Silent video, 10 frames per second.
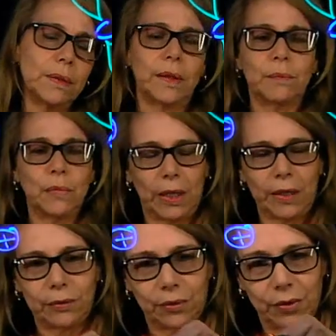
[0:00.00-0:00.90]

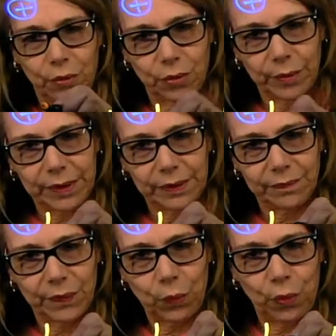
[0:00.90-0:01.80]
molecular orbital.
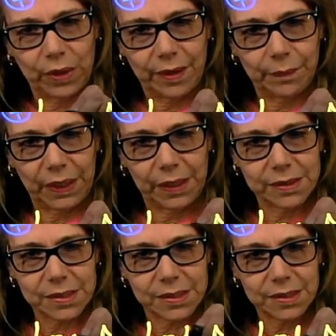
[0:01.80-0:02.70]
What that
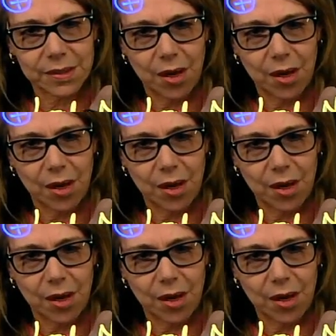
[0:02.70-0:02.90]
means is